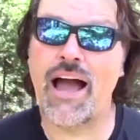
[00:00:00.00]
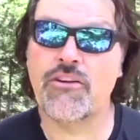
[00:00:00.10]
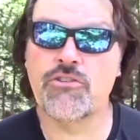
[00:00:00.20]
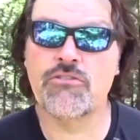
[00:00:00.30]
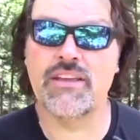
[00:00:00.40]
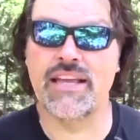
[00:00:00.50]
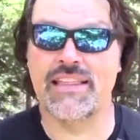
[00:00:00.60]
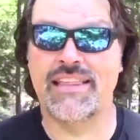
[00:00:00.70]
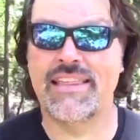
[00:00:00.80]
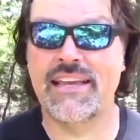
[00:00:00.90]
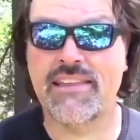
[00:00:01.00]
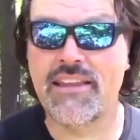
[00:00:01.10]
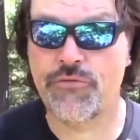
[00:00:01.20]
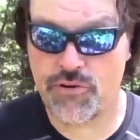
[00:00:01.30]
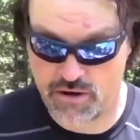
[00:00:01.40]
flashers in
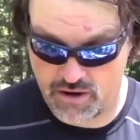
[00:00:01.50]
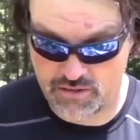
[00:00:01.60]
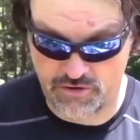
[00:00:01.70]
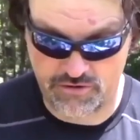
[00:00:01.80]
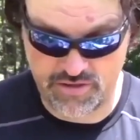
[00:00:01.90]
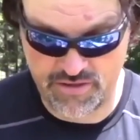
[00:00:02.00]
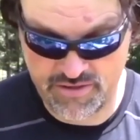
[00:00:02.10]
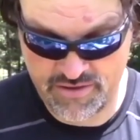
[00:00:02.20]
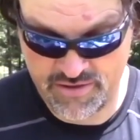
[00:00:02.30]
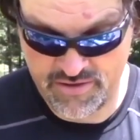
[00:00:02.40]
6 different colors.